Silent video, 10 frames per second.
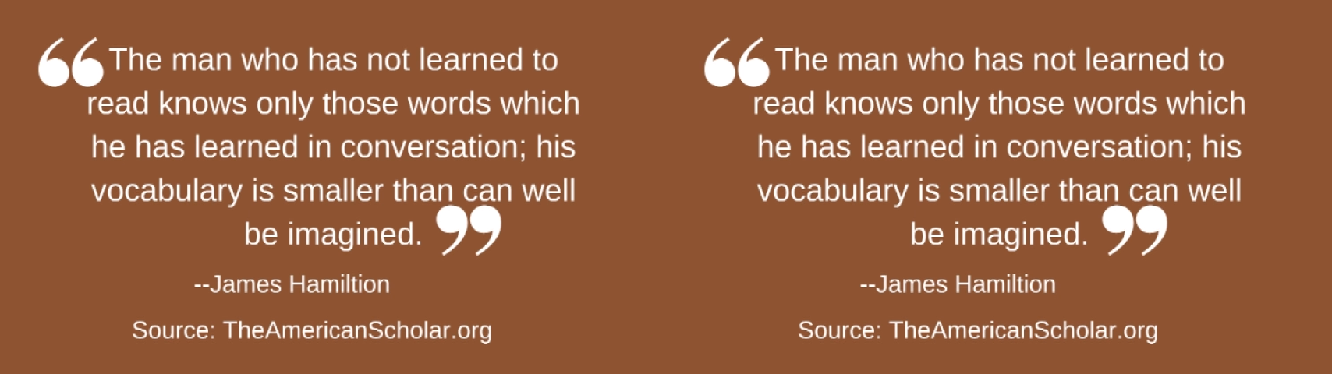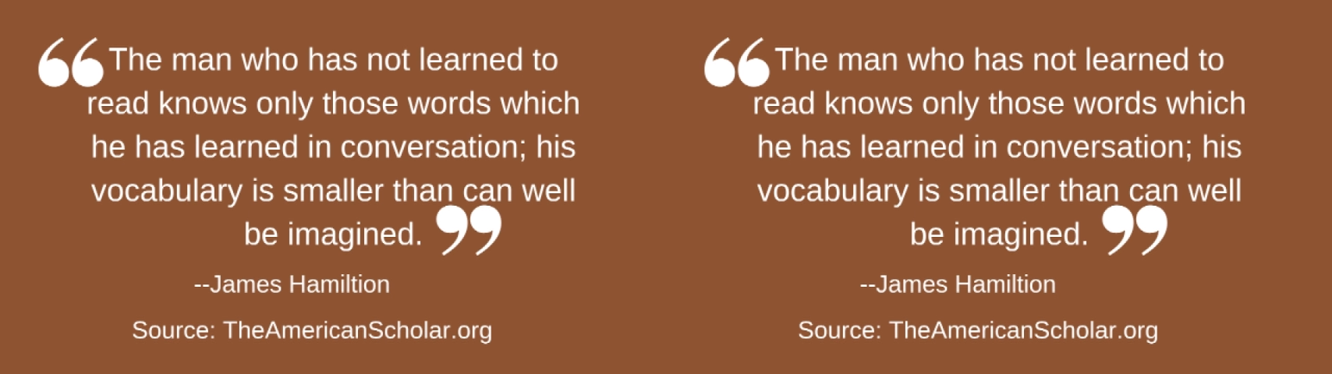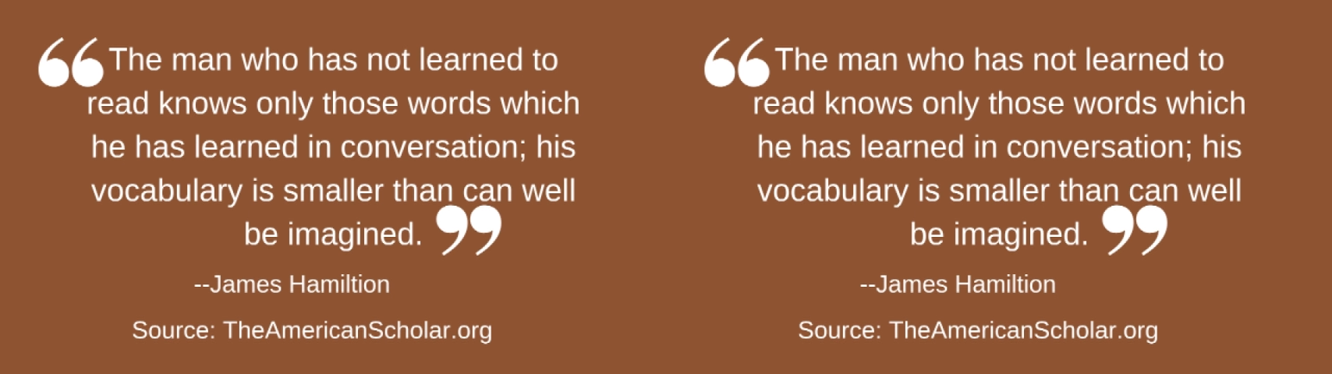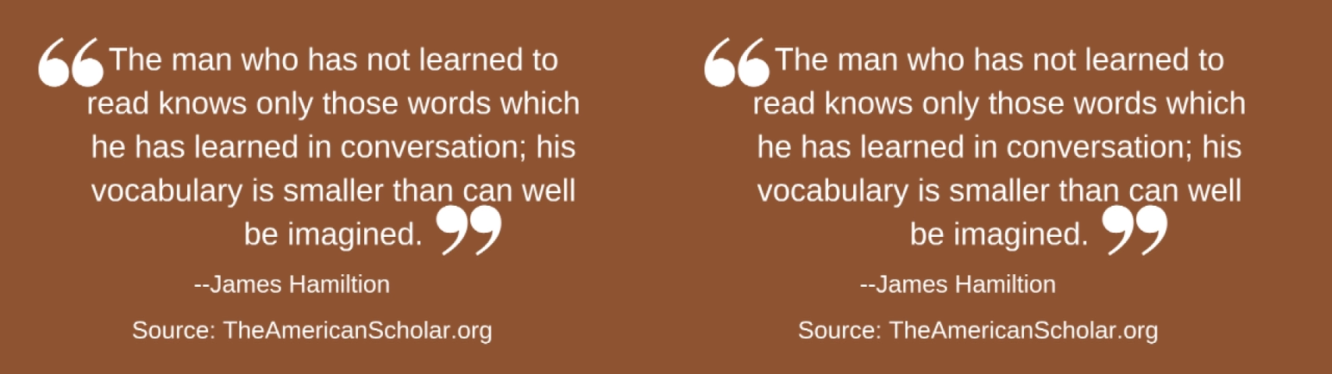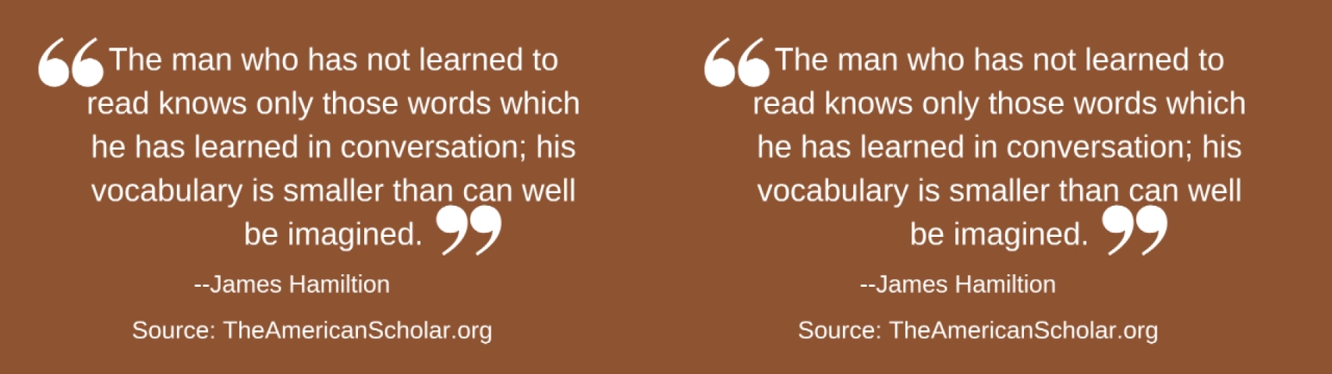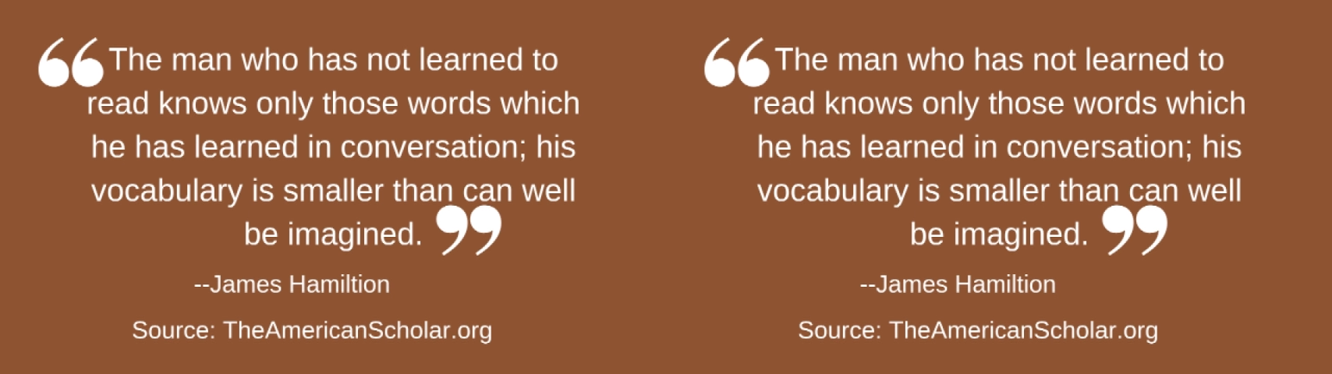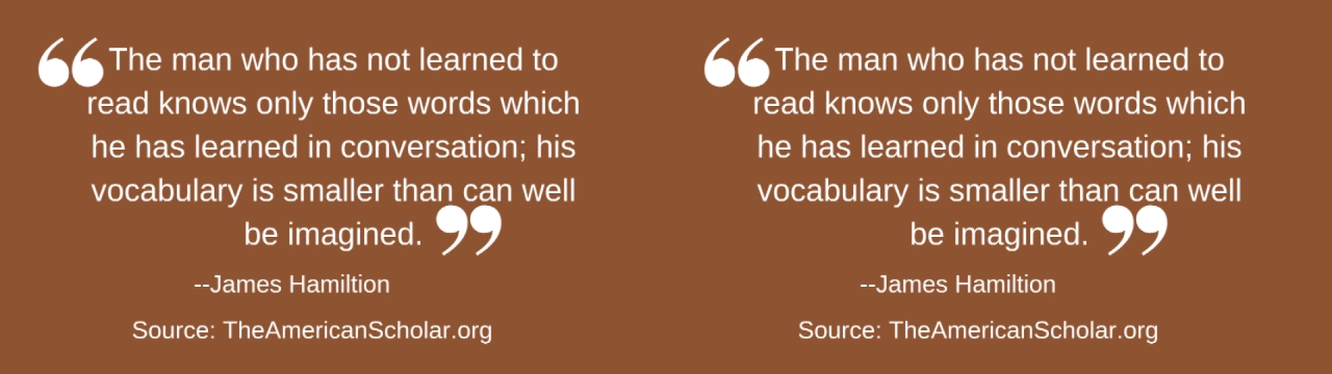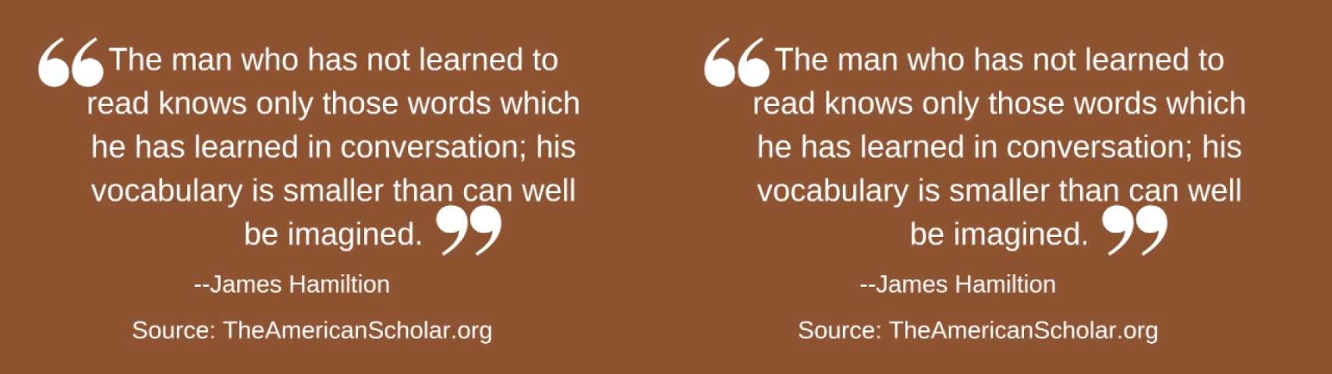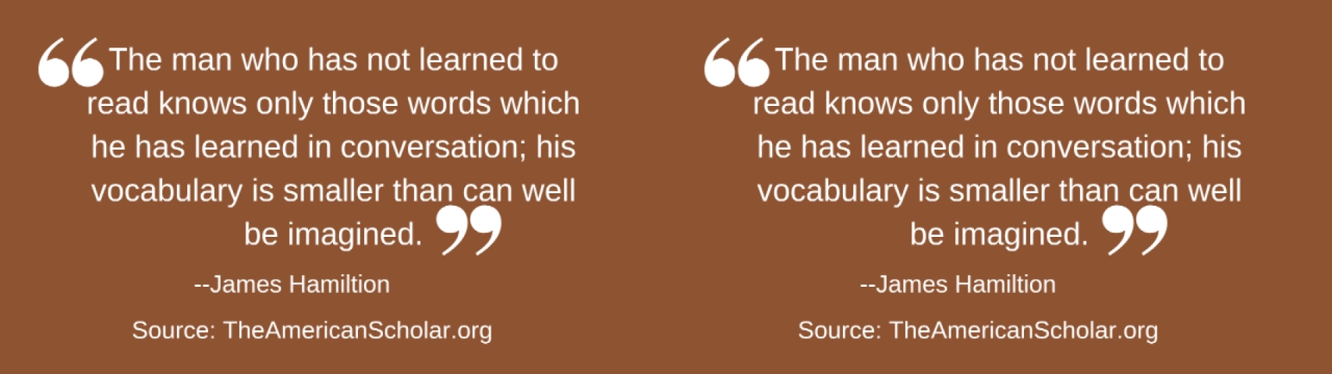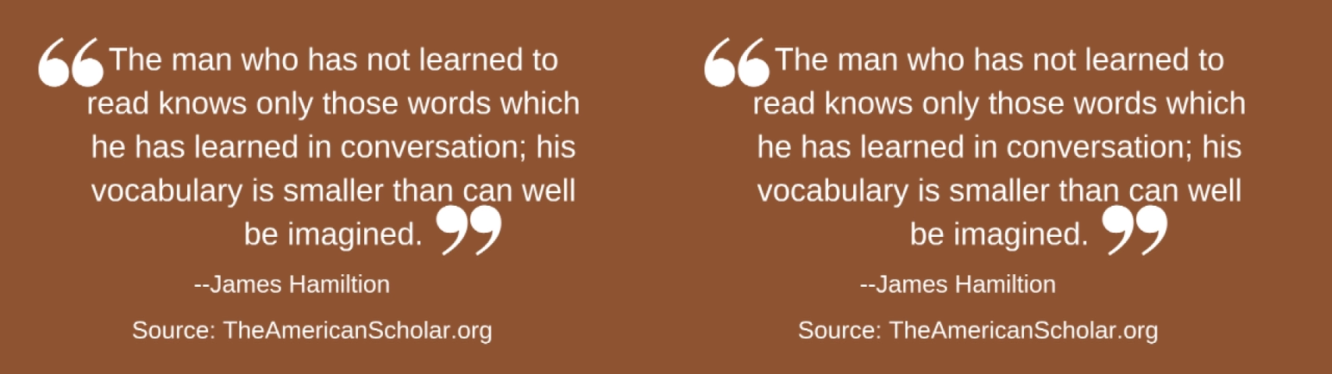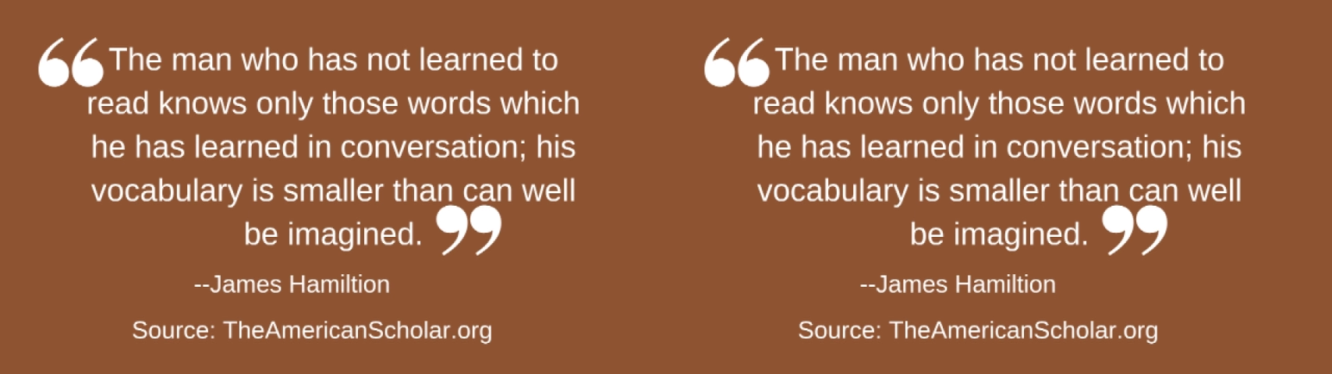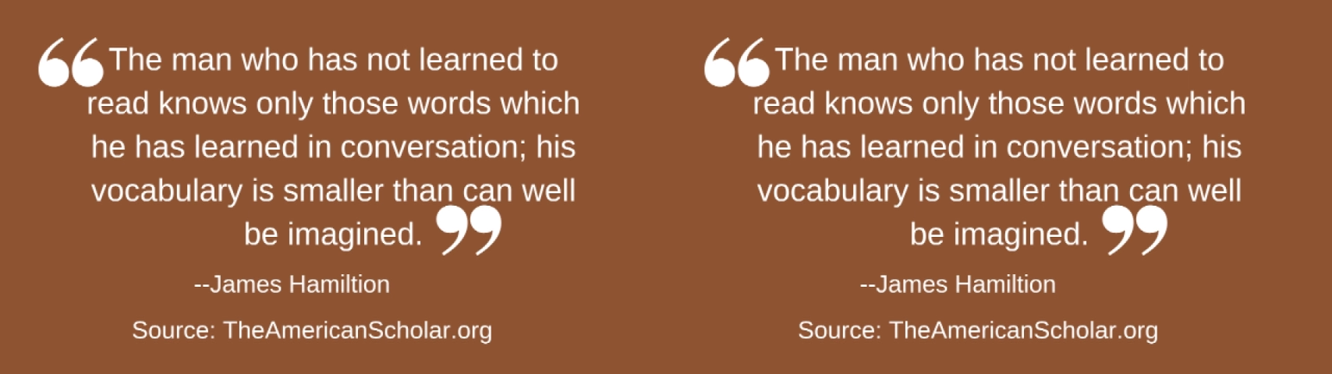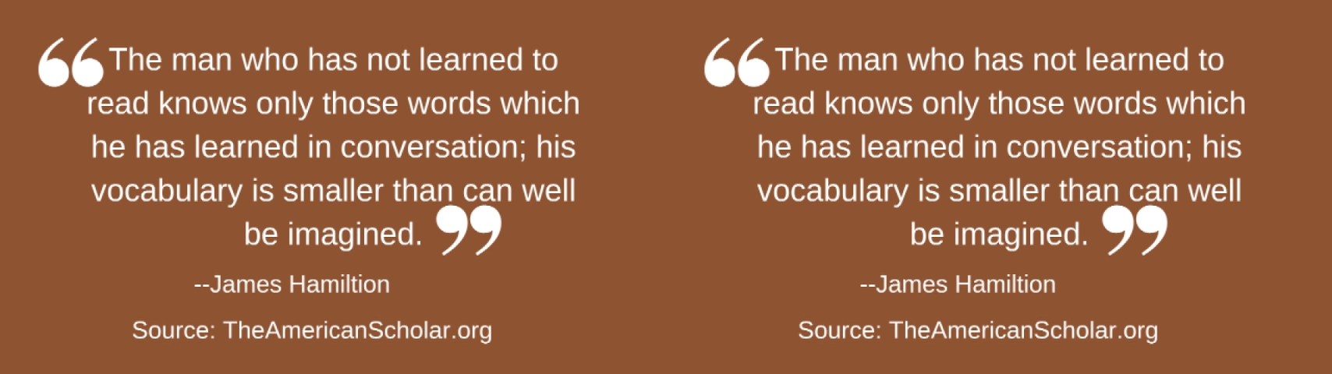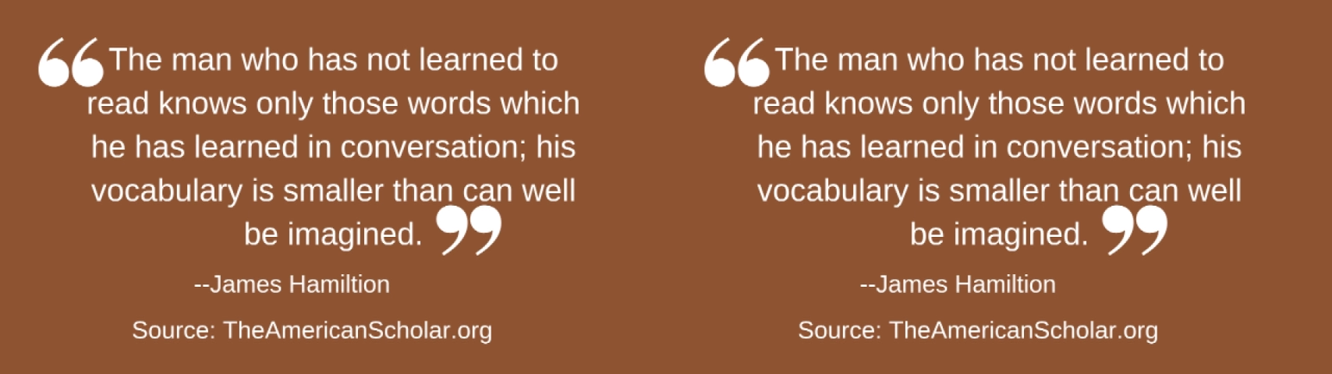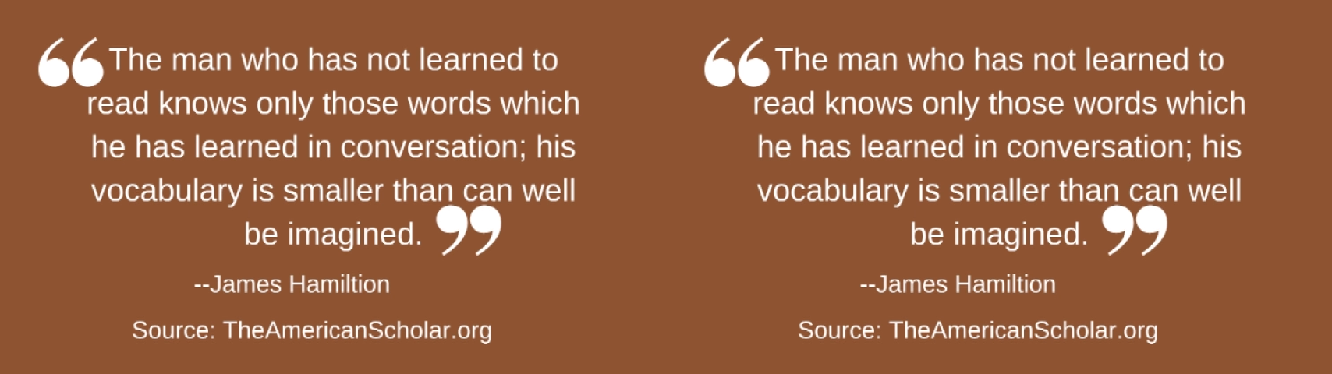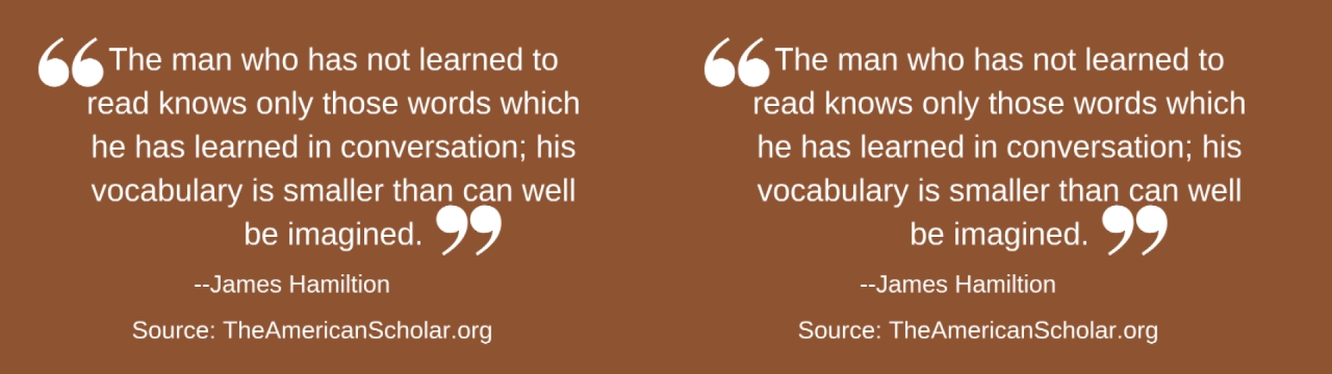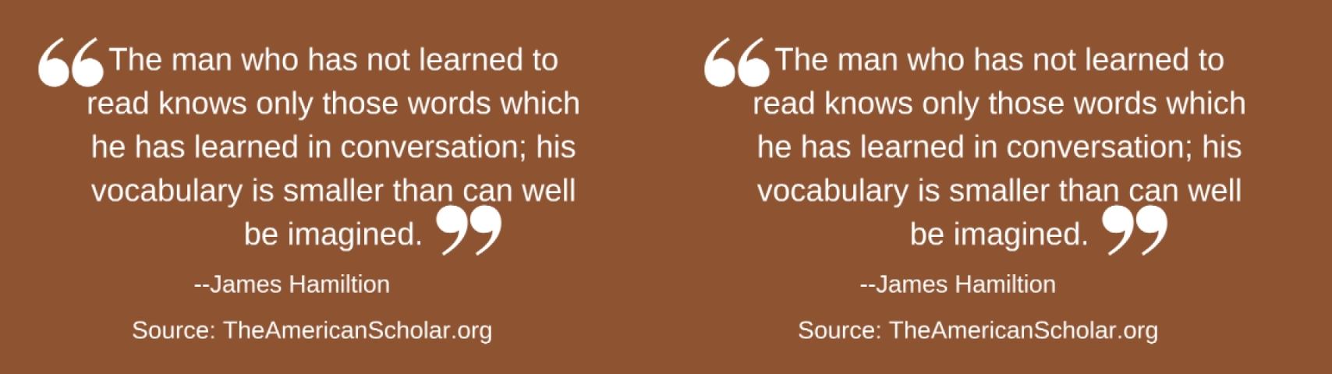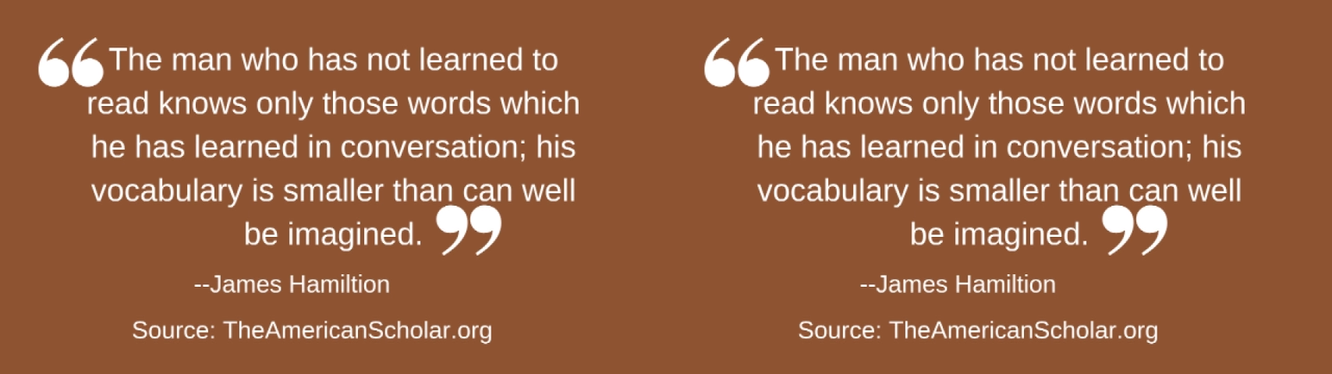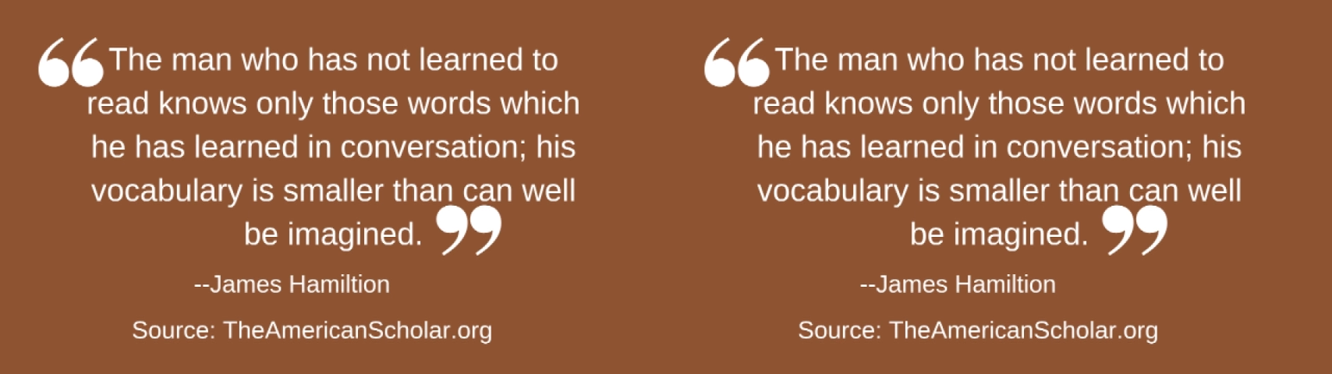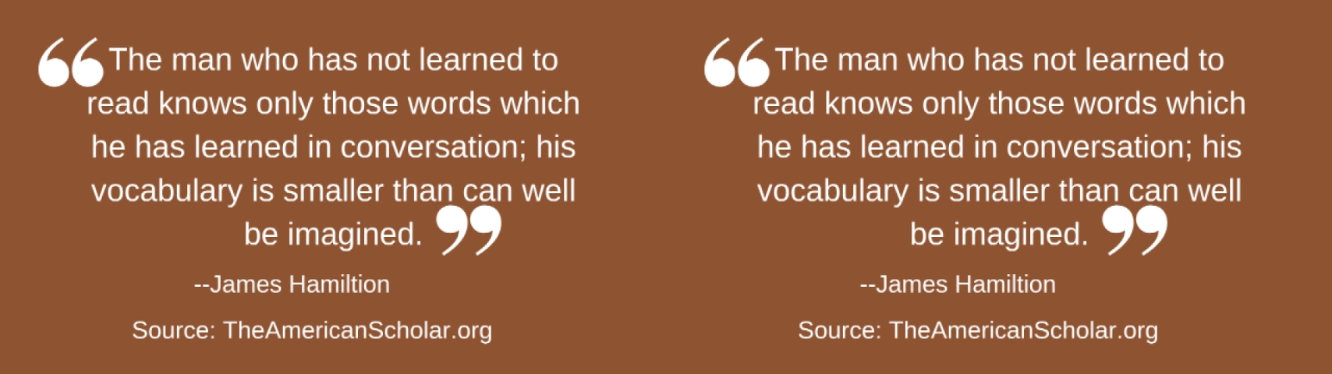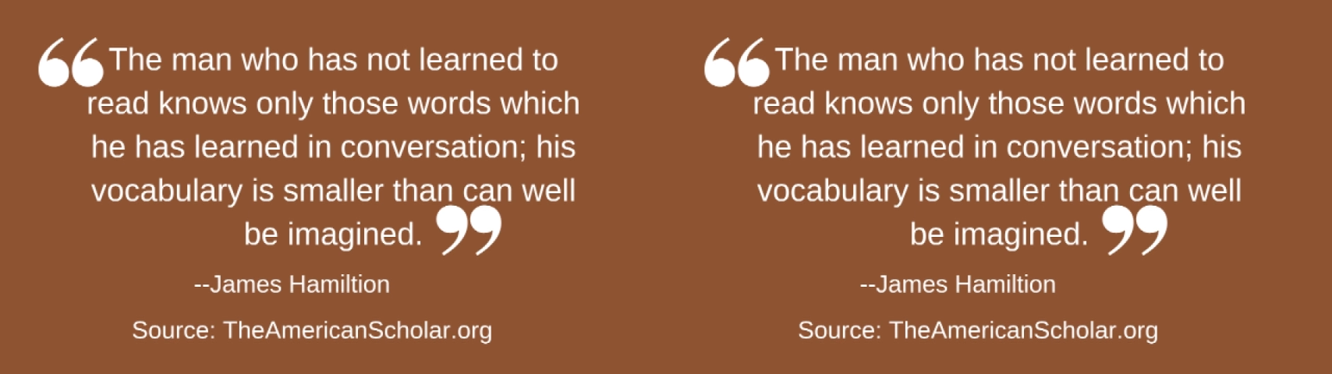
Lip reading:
Nobody's mouth can be seen.